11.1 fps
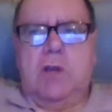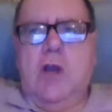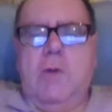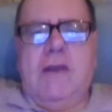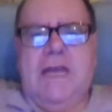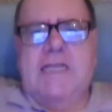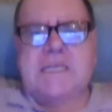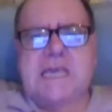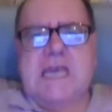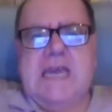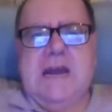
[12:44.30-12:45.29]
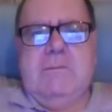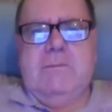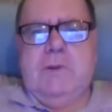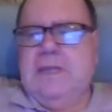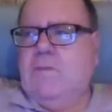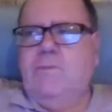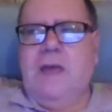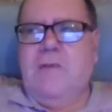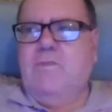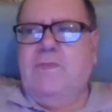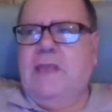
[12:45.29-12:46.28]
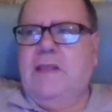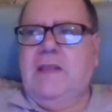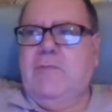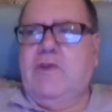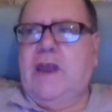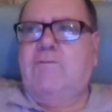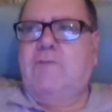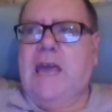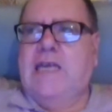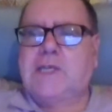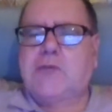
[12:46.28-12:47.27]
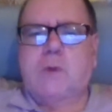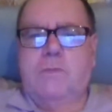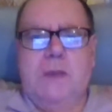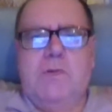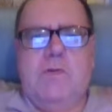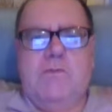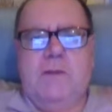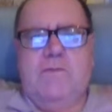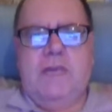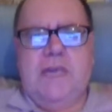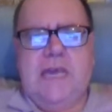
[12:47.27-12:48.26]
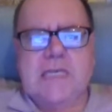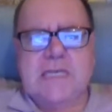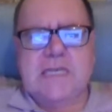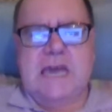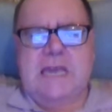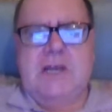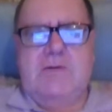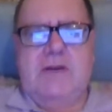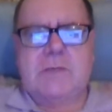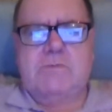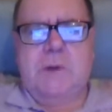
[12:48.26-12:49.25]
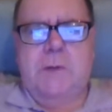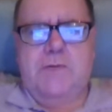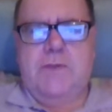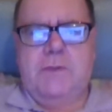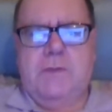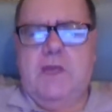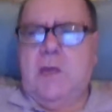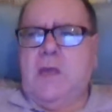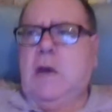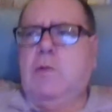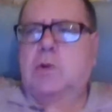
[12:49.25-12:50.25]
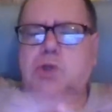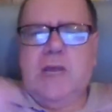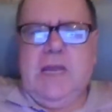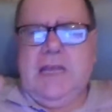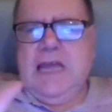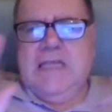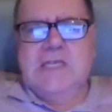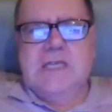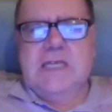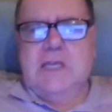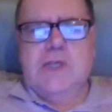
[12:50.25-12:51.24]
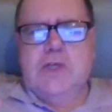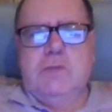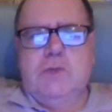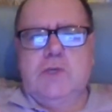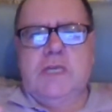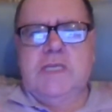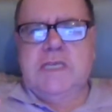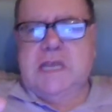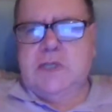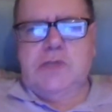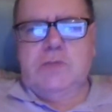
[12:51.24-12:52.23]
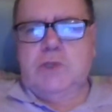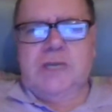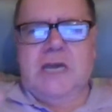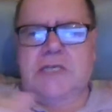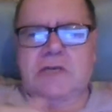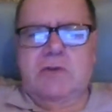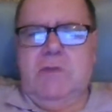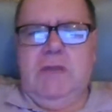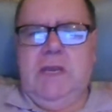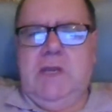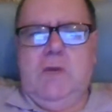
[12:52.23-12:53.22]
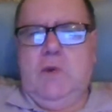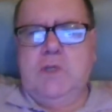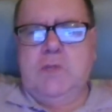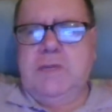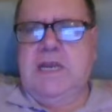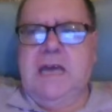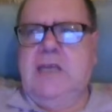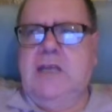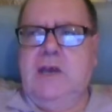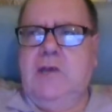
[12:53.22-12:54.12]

going in and taking out bloody phrases what people have read for years and that, it hasn't bothered them. I won't try and get into that too much, guys. It really annoys me in that,